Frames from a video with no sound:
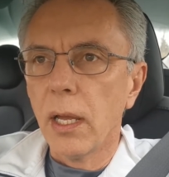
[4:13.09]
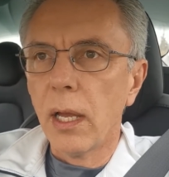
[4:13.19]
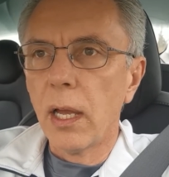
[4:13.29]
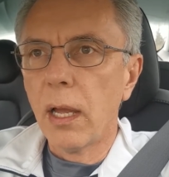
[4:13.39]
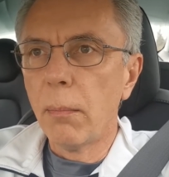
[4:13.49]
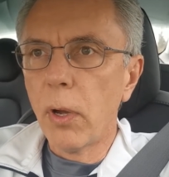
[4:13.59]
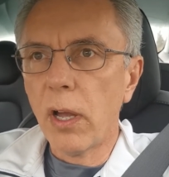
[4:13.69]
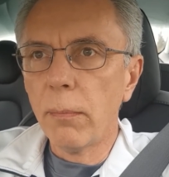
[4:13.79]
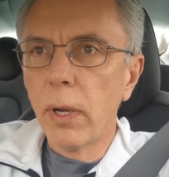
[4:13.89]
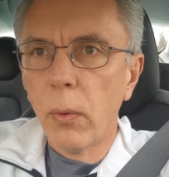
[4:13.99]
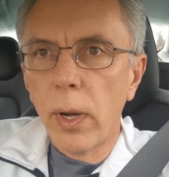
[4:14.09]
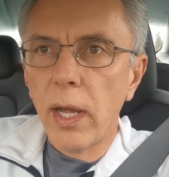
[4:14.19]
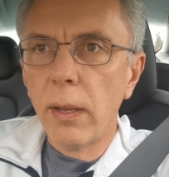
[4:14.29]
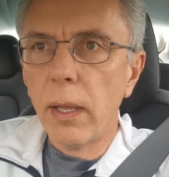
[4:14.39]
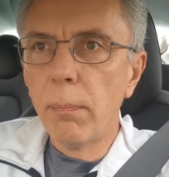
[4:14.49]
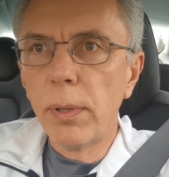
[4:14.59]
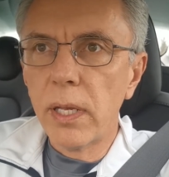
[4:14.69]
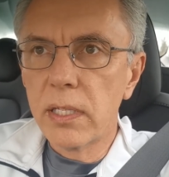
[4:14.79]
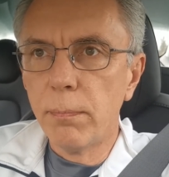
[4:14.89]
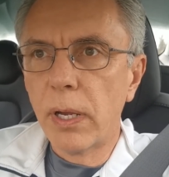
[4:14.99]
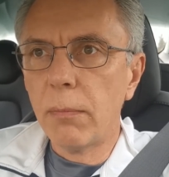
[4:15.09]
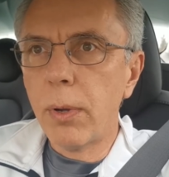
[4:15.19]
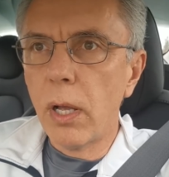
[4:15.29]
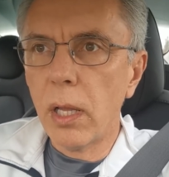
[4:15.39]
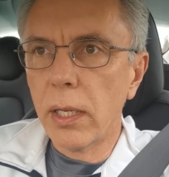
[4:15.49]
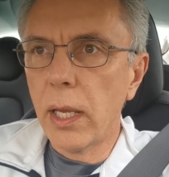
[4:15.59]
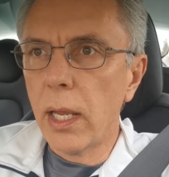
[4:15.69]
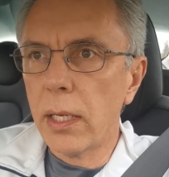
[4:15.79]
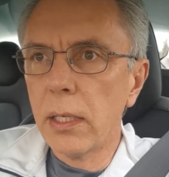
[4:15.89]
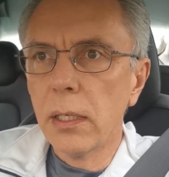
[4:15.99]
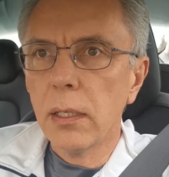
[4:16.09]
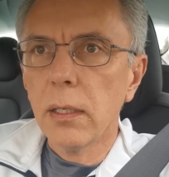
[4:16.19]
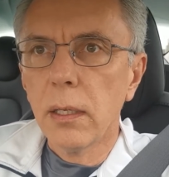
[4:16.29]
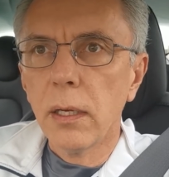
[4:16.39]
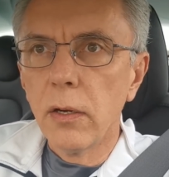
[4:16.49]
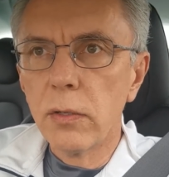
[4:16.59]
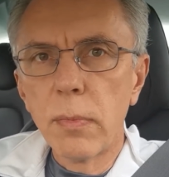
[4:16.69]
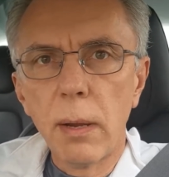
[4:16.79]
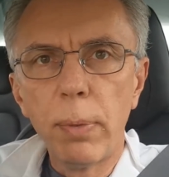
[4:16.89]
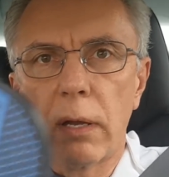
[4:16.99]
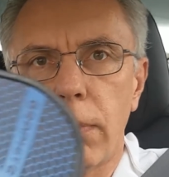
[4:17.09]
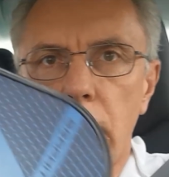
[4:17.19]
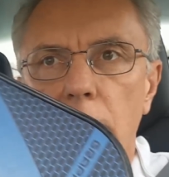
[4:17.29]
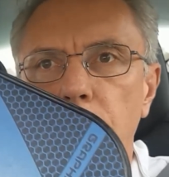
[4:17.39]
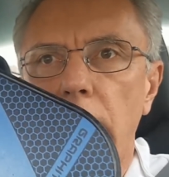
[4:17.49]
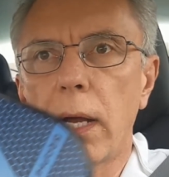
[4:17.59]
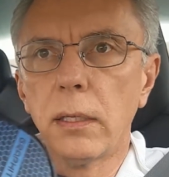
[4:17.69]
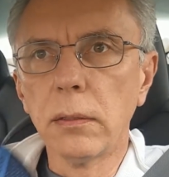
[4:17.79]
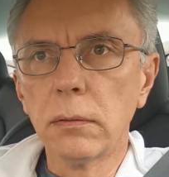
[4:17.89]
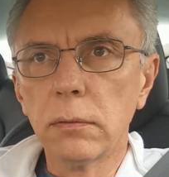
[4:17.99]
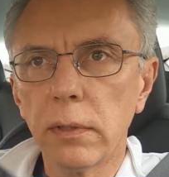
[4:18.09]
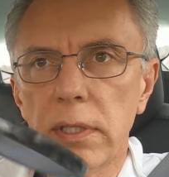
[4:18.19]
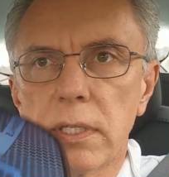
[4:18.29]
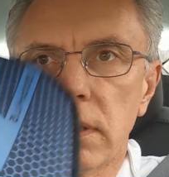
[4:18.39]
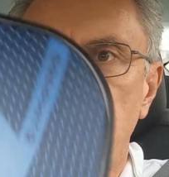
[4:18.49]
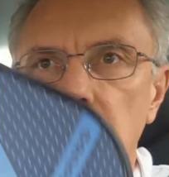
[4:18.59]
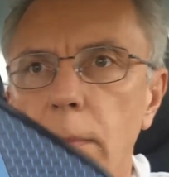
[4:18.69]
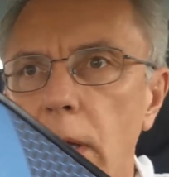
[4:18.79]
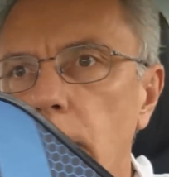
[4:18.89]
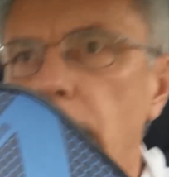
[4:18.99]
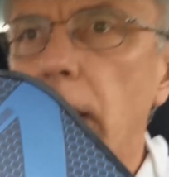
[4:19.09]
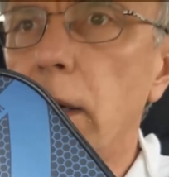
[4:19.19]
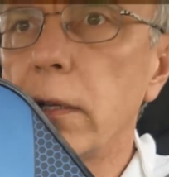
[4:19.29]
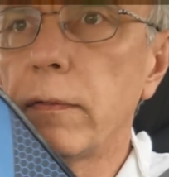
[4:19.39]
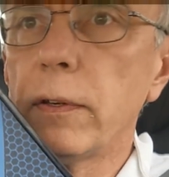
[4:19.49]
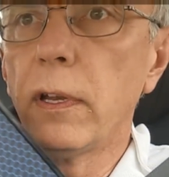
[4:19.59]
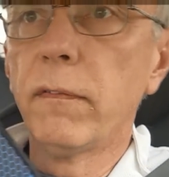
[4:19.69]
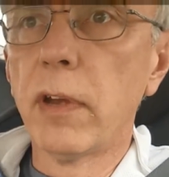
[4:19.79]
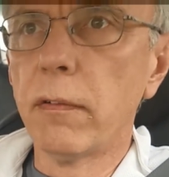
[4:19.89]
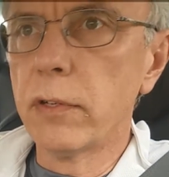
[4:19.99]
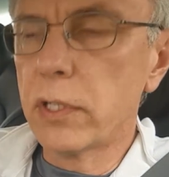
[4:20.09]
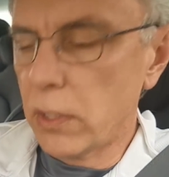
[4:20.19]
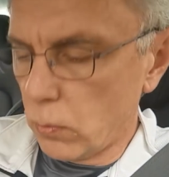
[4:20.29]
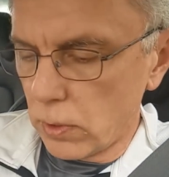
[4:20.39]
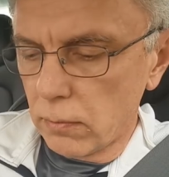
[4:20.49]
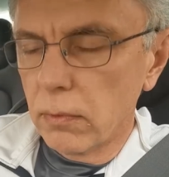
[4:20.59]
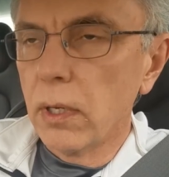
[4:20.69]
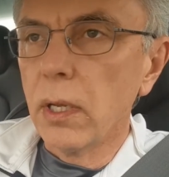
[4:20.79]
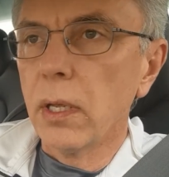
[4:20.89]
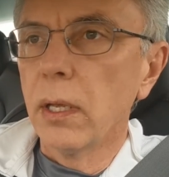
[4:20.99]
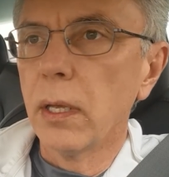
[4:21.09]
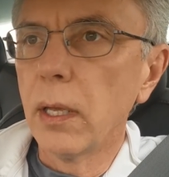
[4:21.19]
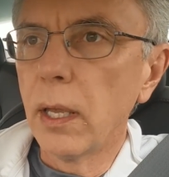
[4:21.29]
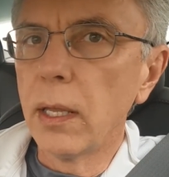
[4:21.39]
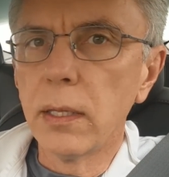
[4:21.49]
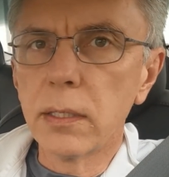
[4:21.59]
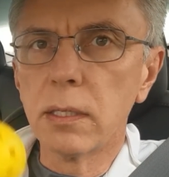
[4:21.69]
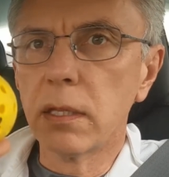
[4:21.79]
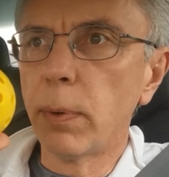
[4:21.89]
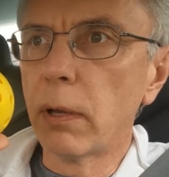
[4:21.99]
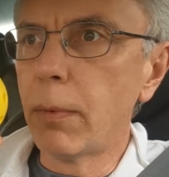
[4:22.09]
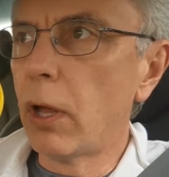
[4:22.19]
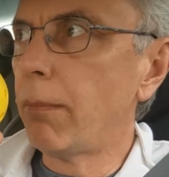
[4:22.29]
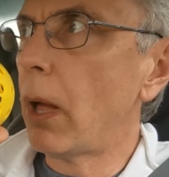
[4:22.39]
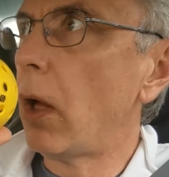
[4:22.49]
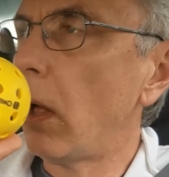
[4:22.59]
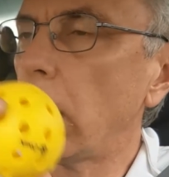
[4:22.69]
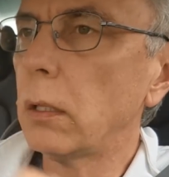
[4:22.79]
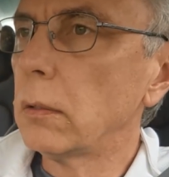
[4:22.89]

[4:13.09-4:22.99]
Uh, I'm on my way to play some pickleball again. Here's my pickleball paddle. This is a pickleball paddle if you have never seen one. And this is the pickleball ball.